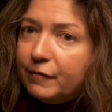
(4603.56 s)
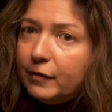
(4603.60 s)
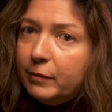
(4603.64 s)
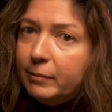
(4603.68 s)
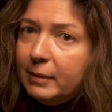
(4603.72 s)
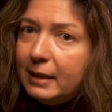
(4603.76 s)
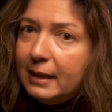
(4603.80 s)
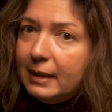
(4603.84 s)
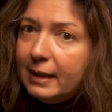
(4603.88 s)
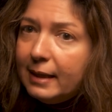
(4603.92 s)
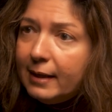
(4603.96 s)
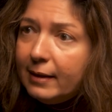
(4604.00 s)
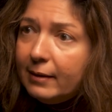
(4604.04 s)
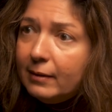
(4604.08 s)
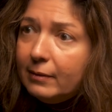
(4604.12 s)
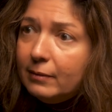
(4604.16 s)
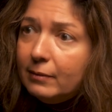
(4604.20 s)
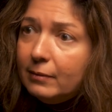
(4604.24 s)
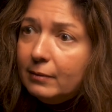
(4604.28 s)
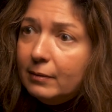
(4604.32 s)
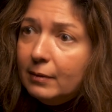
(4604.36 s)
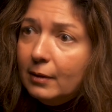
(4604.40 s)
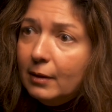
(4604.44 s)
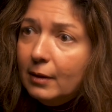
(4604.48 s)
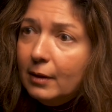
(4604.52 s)
for me
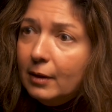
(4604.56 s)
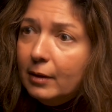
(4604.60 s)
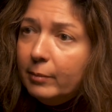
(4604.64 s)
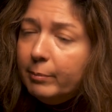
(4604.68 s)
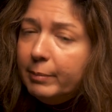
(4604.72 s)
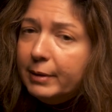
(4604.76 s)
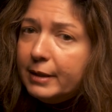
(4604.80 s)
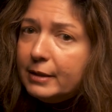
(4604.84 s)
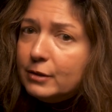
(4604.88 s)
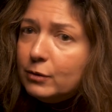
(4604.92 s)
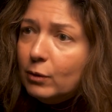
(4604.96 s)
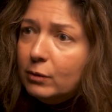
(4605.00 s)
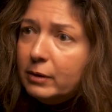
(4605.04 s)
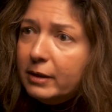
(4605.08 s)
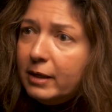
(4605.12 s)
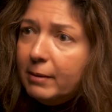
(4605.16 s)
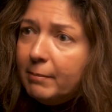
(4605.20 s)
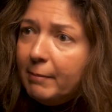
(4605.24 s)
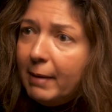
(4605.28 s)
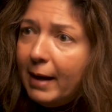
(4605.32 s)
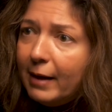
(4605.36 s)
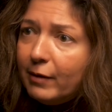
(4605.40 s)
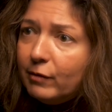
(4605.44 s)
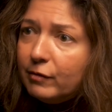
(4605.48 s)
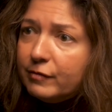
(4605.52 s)
now, but it's only
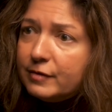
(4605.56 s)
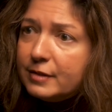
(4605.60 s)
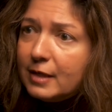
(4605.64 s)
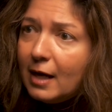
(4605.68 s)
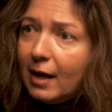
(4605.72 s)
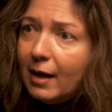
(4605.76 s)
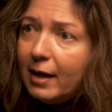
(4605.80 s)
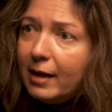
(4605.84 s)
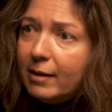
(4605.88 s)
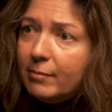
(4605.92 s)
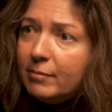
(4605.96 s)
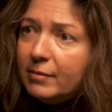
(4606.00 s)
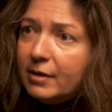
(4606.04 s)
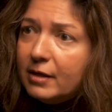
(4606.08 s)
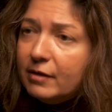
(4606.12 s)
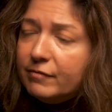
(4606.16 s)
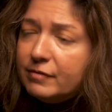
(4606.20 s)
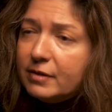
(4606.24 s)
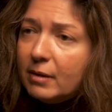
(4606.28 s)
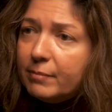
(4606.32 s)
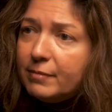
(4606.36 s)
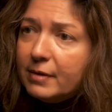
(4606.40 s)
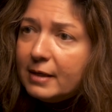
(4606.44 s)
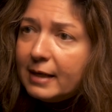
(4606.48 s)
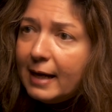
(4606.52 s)
a matter of time that
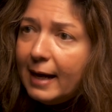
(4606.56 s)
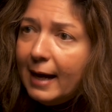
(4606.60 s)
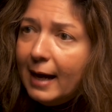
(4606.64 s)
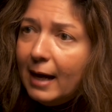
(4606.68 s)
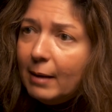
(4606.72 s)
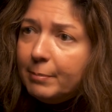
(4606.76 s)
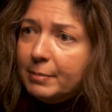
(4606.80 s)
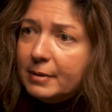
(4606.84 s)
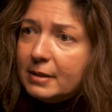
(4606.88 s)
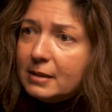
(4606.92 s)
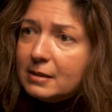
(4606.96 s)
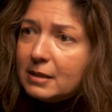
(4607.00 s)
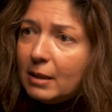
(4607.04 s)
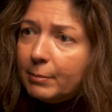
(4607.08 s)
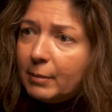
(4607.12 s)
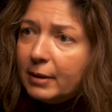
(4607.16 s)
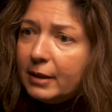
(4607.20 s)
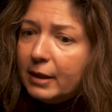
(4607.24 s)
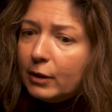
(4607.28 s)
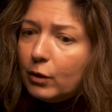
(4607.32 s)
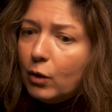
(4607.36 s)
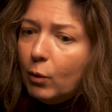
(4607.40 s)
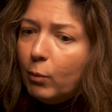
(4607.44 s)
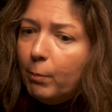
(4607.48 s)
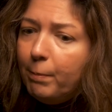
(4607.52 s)
if something happens, I'm
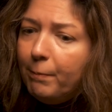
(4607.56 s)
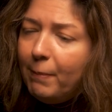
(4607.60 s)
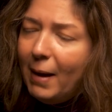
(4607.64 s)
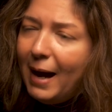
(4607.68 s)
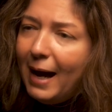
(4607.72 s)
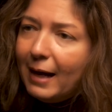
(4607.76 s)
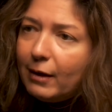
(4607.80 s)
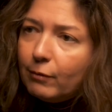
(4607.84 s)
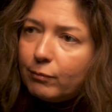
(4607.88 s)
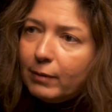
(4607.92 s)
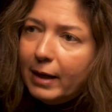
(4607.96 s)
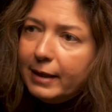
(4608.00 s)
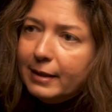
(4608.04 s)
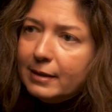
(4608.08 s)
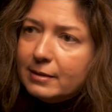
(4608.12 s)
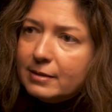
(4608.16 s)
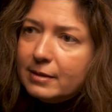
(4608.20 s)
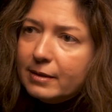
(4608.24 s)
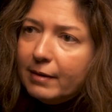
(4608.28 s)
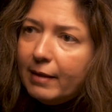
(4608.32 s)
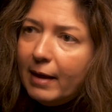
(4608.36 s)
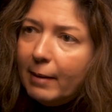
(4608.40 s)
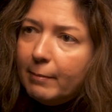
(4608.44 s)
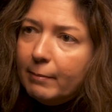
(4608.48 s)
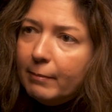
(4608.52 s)
going to go back right
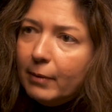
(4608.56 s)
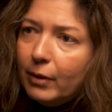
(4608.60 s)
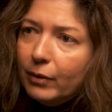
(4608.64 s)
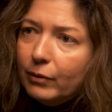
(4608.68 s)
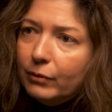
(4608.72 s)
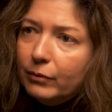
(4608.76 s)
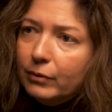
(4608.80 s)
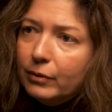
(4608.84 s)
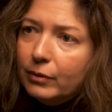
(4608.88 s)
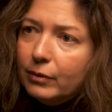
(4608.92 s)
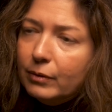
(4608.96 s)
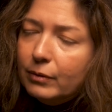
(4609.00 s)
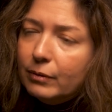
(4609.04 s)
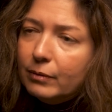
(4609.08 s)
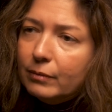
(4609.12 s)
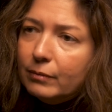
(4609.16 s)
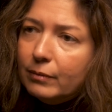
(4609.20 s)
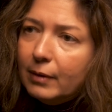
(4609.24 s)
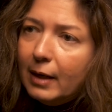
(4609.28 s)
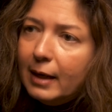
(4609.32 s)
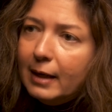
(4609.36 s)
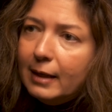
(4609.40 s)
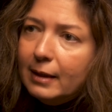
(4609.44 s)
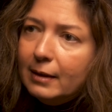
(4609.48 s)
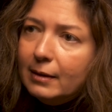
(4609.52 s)
into that mode,
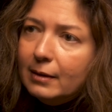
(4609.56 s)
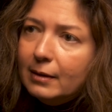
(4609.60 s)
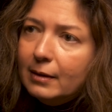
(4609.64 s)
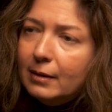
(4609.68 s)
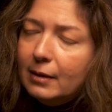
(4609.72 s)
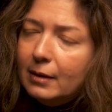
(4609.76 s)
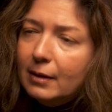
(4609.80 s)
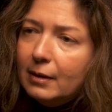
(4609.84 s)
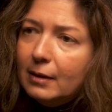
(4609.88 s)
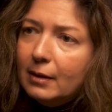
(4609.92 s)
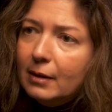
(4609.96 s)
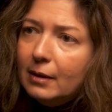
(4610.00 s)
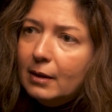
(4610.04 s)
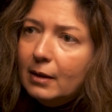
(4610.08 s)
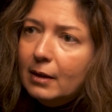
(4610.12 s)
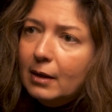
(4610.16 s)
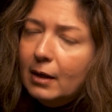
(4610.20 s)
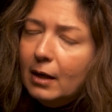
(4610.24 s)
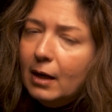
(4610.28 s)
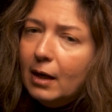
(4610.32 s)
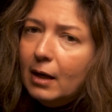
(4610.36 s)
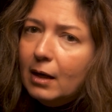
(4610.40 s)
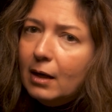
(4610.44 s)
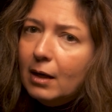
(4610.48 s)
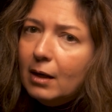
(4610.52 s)
right?
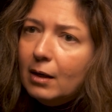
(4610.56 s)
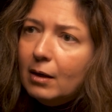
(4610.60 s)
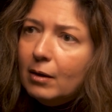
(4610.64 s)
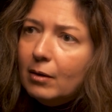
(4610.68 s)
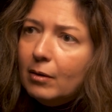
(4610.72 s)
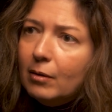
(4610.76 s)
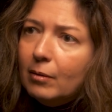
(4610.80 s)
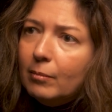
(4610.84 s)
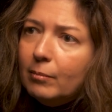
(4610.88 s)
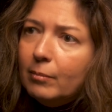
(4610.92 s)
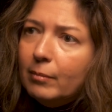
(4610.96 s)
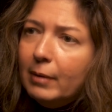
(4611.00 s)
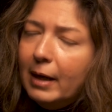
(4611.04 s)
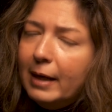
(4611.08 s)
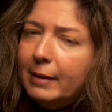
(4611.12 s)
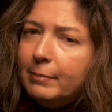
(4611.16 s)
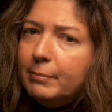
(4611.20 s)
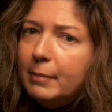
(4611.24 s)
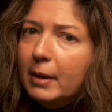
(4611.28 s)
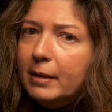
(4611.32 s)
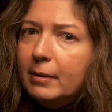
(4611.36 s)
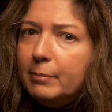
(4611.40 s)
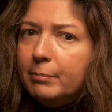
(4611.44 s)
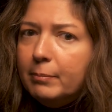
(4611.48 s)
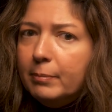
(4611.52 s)

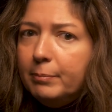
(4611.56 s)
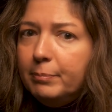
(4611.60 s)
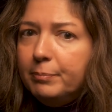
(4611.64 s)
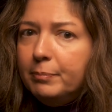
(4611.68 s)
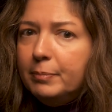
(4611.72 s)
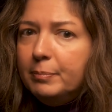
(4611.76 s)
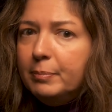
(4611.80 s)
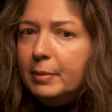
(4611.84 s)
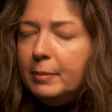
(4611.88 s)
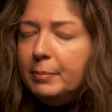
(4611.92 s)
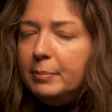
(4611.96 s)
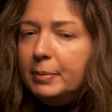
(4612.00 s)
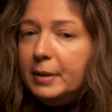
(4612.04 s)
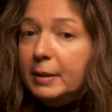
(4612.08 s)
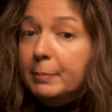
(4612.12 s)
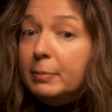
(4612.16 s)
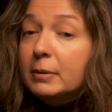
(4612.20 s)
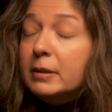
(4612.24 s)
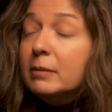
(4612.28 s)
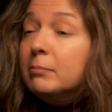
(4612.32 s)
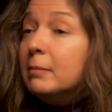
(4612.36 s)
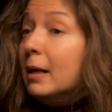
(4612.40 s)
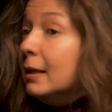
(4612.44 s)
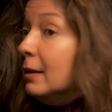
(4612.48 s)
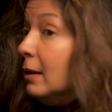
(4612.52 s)
And
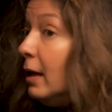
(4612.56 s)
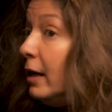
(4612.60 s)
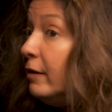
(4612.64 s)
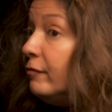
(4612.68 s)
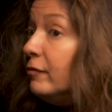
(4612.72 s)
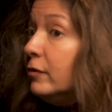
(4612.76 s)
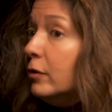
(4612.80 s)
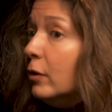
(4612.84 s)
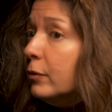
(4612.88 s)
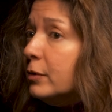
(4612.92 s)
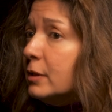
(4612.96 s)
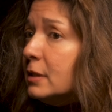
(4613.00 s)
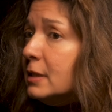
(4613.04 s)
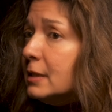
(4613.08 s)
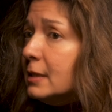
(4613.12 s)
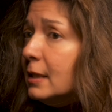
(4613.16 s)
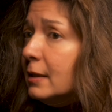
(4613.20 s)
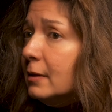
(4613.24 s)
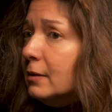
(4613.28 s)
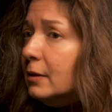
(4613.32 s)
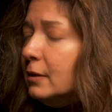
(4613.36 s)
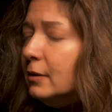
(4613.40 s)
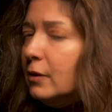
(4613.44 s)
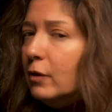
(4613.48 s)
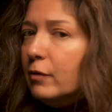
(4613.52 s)
people in my life notice
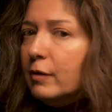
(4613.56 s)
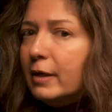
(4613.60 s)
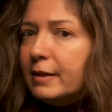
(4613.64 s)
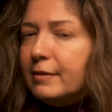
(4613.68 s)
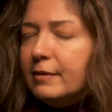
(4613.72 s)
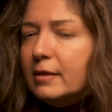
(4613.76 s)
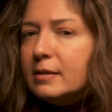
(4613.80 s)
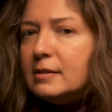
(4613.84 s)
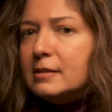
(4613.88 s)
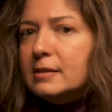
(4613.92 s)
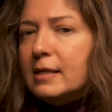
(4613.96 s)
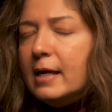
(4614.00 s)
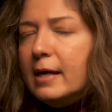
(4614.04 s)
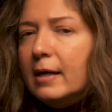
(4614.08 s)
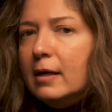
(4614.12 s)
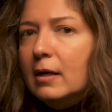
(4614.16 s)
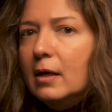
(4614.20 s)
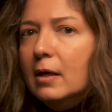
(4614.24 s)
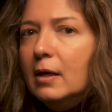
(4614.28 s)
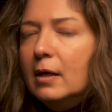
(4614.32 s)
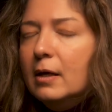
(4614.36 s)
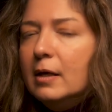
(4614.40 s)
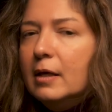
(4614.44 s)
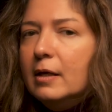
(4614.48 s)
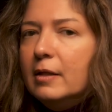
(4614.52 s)
it, like they'll
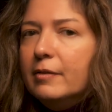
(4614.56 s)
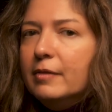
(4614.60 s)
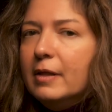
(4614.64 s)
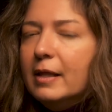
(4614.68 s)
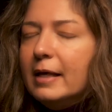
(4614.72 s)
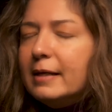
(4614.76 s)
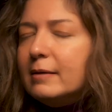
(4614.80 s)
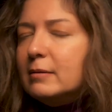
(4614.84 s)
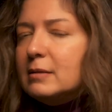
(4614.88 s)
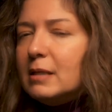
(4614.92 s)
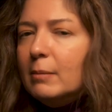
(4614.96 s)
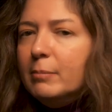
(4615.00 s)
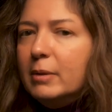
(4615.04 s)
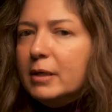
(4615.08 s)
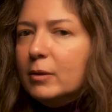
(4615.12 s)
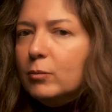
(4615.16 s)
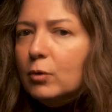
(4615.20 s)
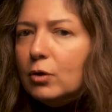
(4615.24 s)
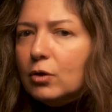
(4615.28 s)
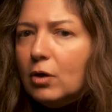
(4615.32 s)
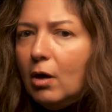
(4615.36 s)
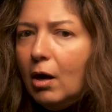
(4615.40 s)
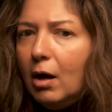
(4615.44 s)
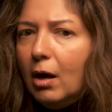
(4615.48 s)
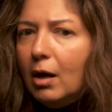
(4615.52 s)
say, like somebody
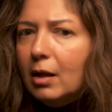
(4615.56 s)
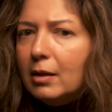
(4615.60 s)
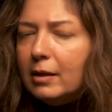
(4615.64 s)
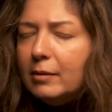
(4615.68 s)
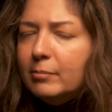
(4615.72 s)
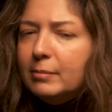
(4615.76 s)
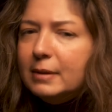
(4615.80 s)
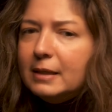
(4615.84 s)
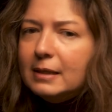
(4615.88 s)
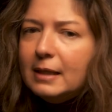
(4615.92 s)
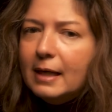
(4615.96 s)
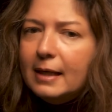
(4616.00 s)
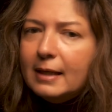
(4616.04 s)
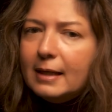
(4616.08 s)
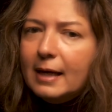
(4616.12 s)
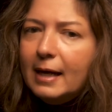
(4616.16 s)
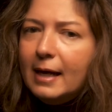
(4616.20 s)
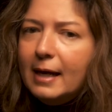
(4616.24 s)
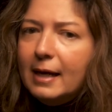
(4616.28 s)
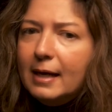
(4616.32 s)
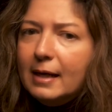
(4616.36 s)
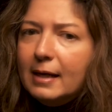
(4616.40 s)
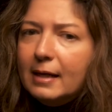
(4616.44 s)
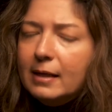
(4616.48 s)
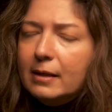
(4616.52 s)
will call and be like,
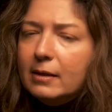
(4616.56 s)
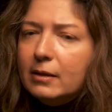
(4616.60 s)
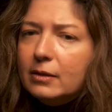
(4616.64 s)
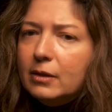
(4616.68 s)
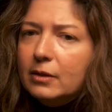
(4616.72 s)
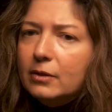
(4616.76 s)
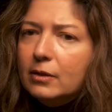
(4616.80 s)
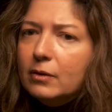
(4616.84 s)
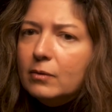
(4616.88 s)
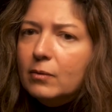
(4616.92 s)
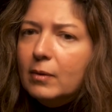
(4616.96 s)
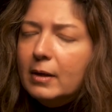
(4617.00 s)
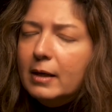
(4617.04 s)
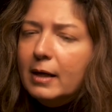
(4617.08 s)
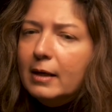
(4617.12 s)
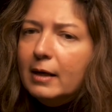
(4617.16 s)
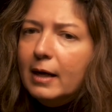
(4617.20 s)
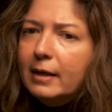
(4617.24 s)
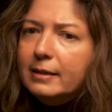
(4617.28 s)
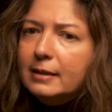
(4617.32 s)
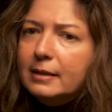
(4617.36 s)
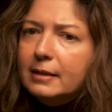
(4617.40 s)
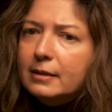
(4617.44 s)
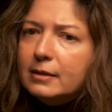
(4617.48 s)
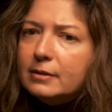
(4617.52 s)
hey, you know
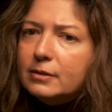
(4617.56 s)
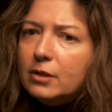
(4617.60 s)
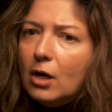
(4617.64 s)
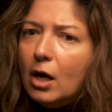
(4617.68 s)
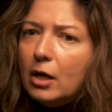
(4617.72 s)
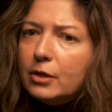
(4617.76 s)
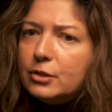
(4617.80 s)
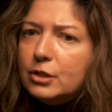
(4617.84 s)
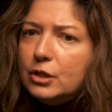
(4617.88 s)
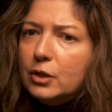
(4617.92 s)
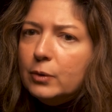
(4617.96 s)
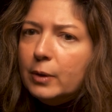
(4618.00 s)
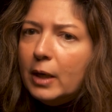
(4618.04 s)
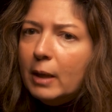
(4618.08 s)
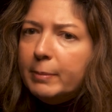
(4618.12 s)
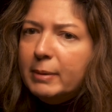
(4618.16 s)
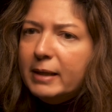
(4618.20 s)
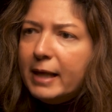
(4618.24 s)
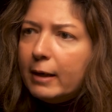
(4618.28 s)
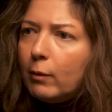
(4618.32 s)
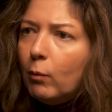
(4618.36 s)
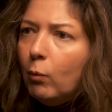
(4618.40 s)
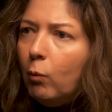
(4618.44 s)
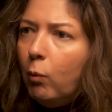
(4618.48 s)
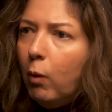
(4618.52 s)
what? I needed to talk to you. And I'll
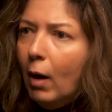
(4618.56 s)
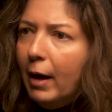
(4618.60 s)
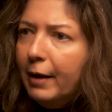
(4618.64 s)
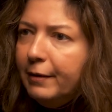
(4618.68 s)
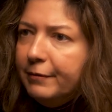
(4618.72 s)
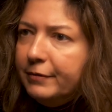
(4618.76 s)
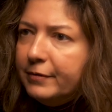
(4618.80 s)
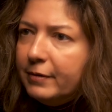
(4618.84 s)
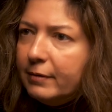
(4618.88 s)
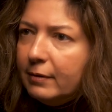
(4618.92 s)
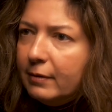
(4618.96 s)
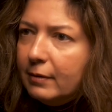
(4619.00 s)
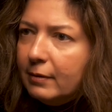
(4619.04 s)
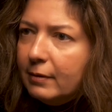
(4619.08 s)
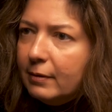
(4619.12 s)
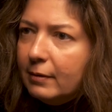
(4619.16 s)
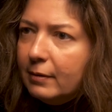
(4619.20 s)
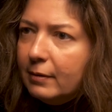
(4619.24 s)
be like, what?